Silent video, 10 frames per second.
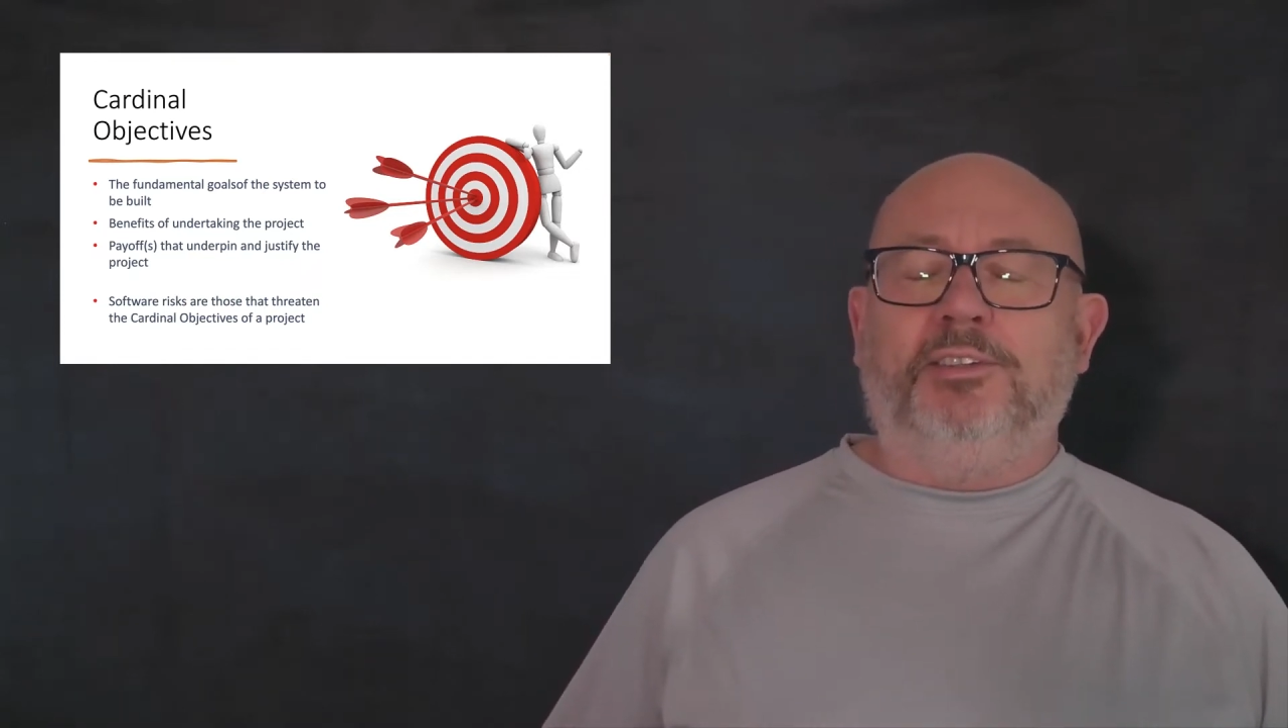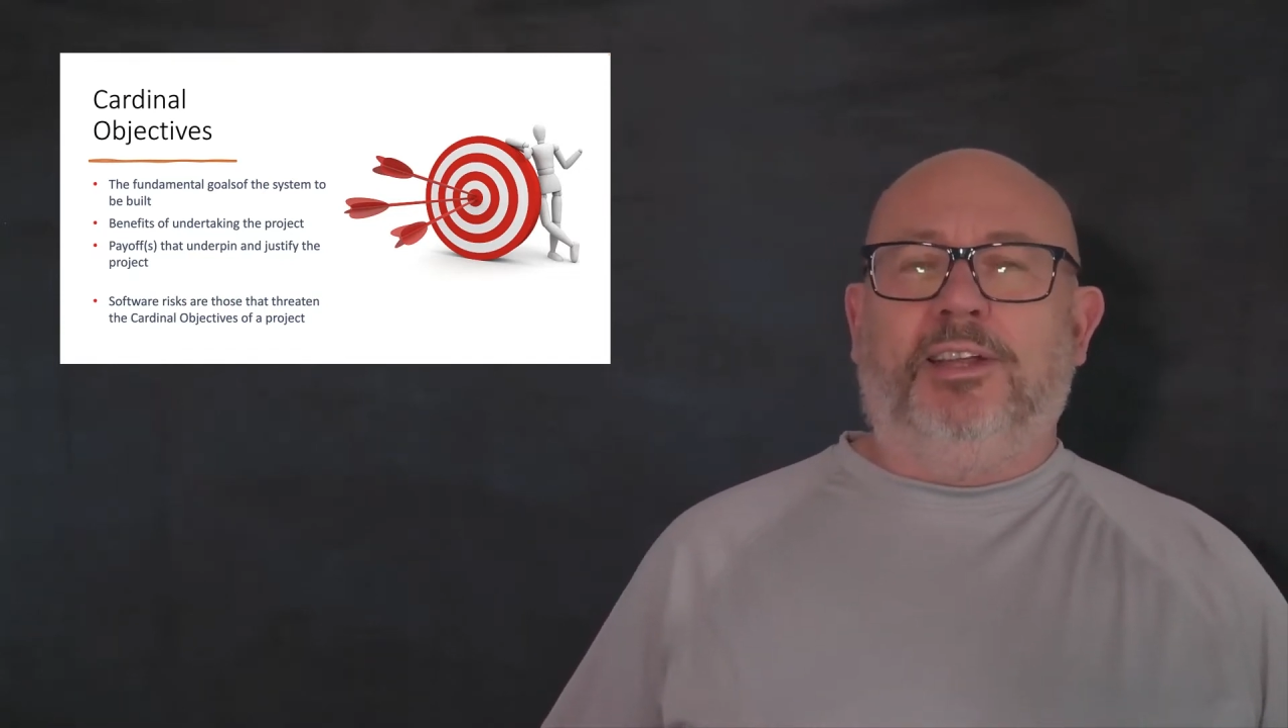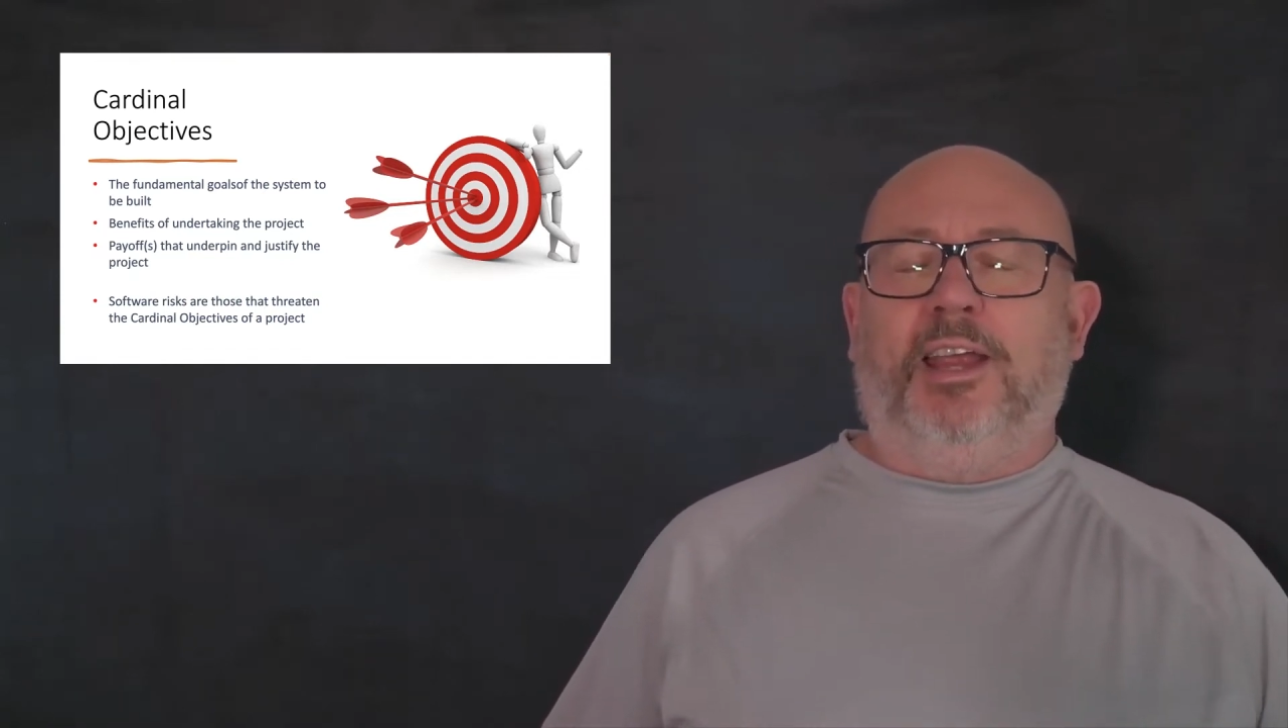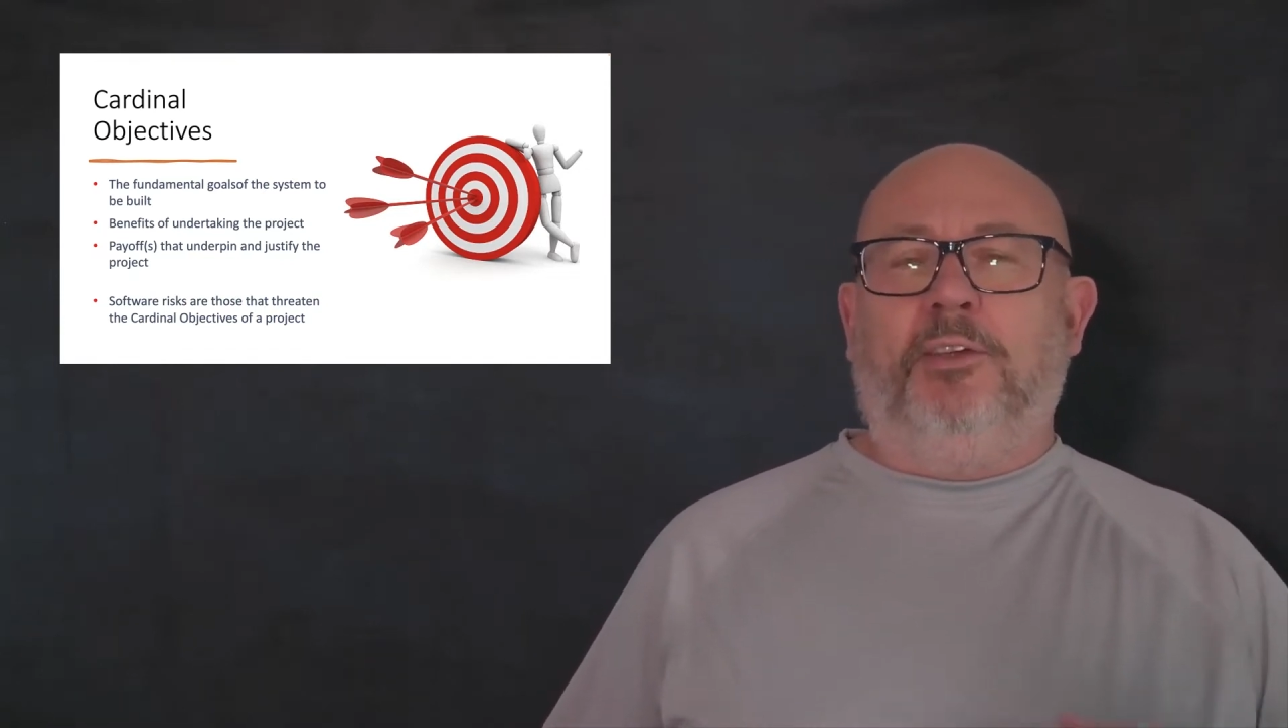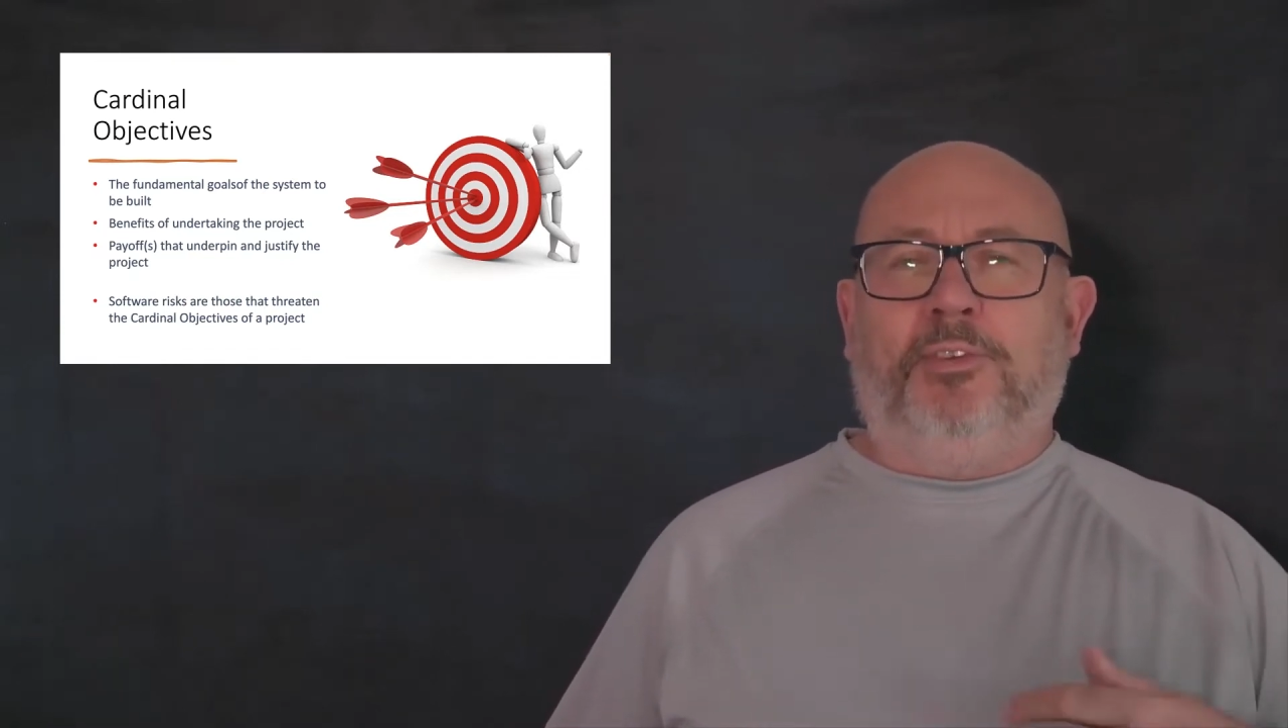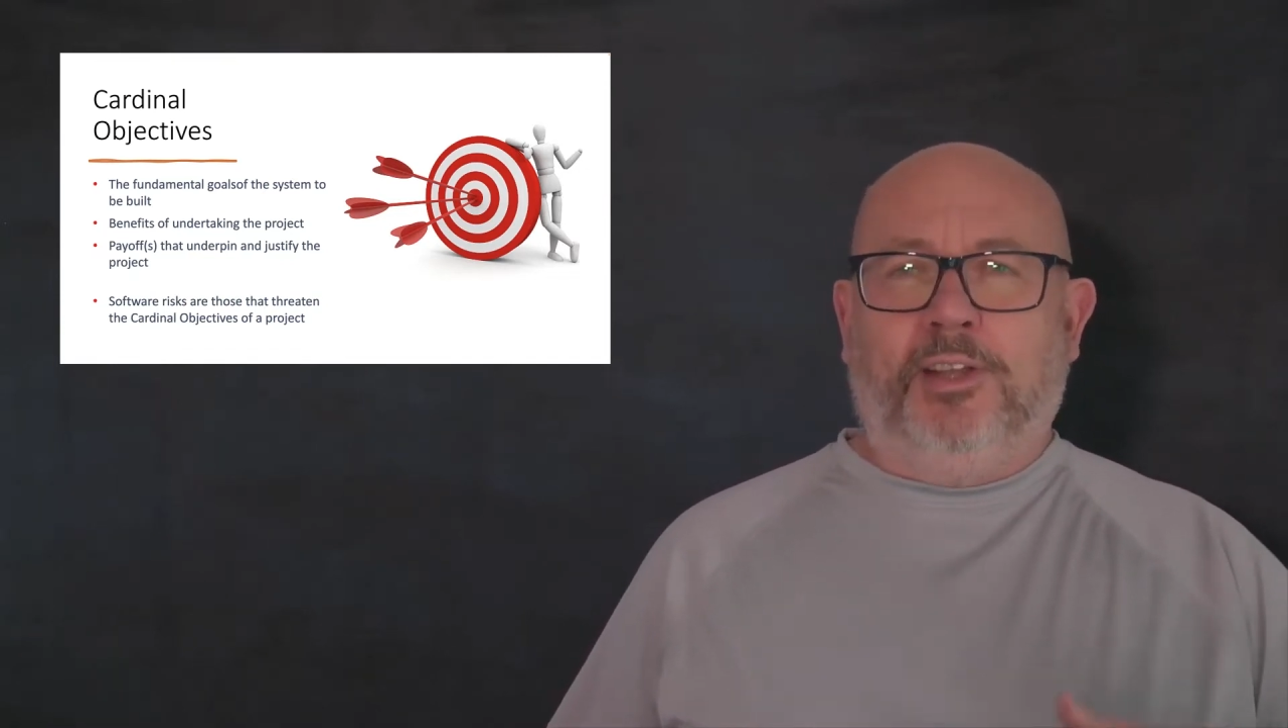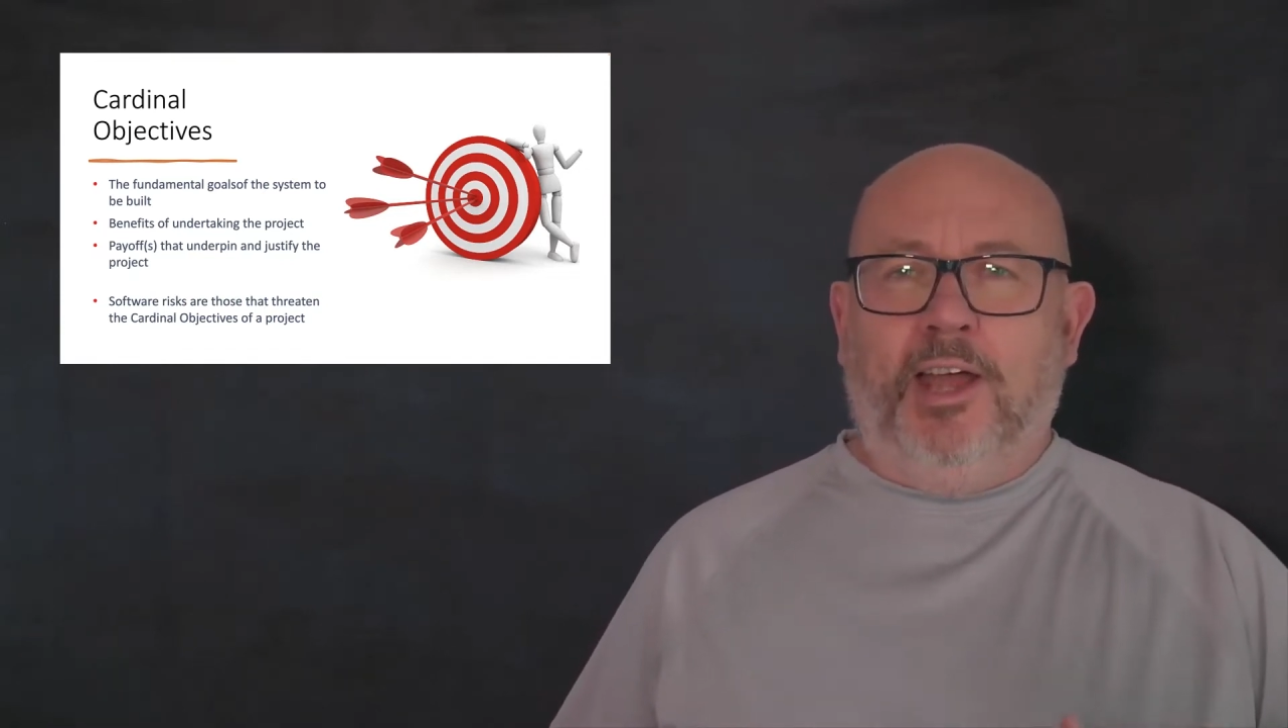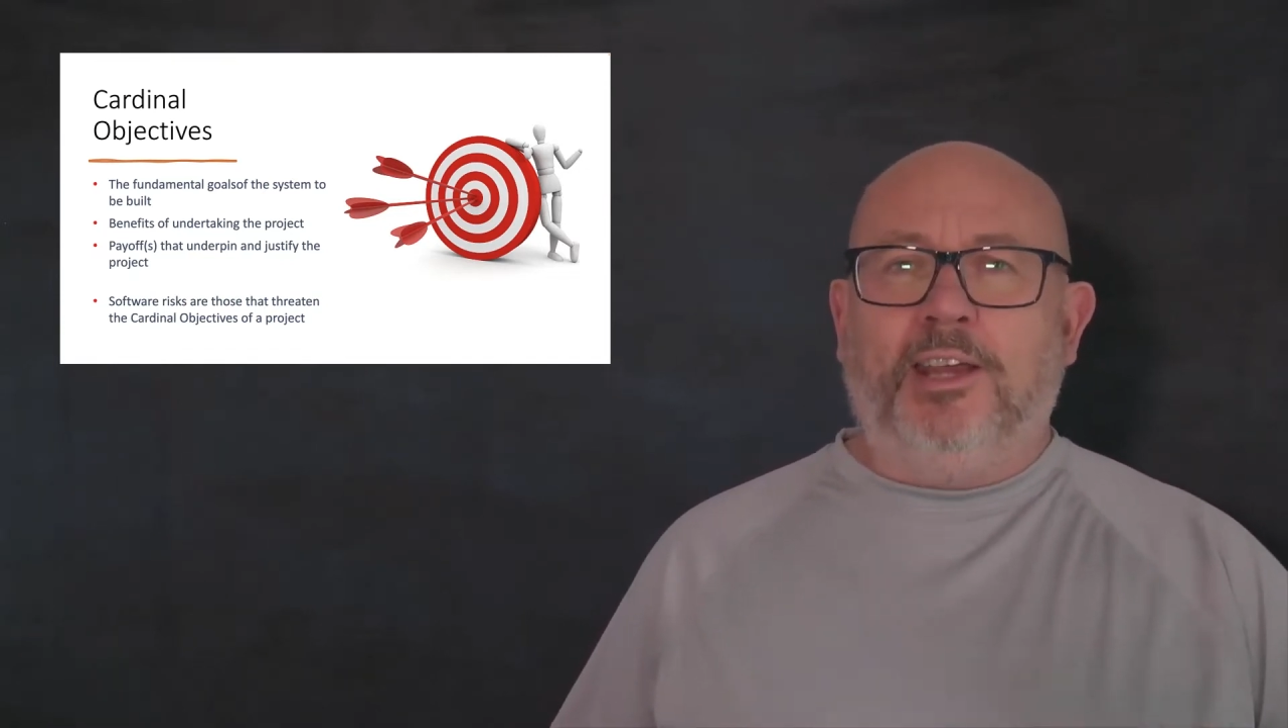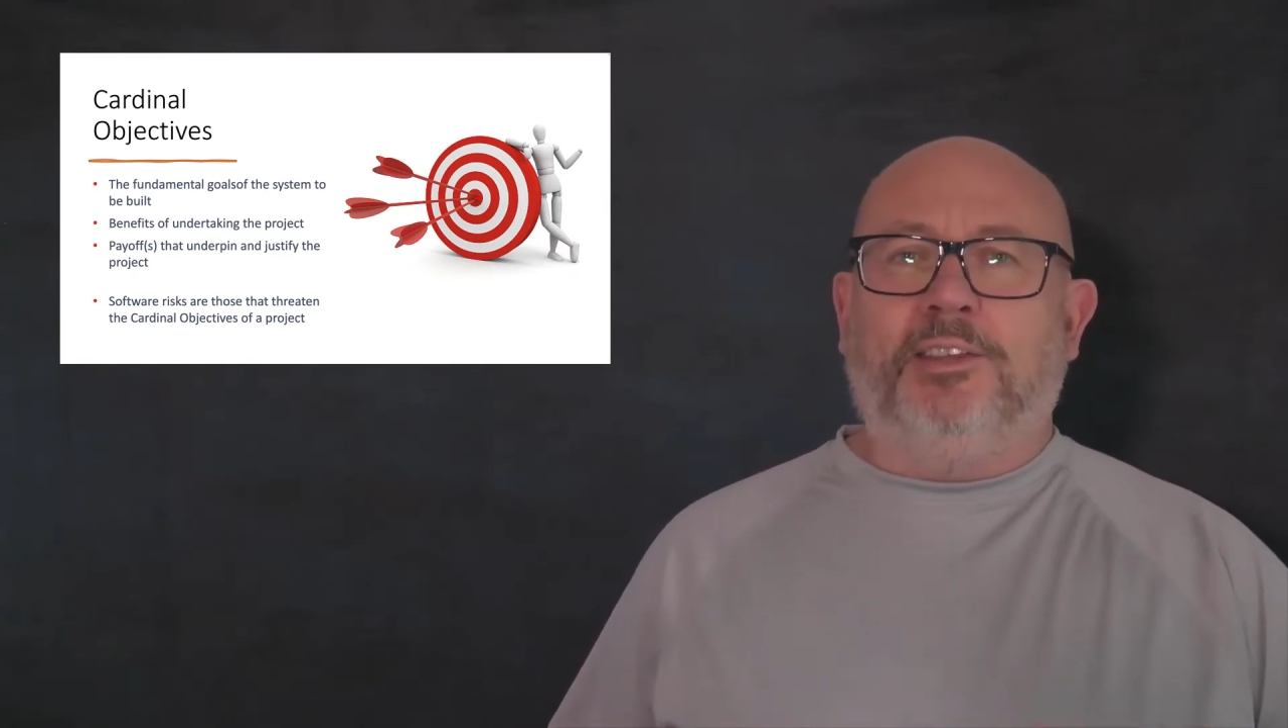if you like,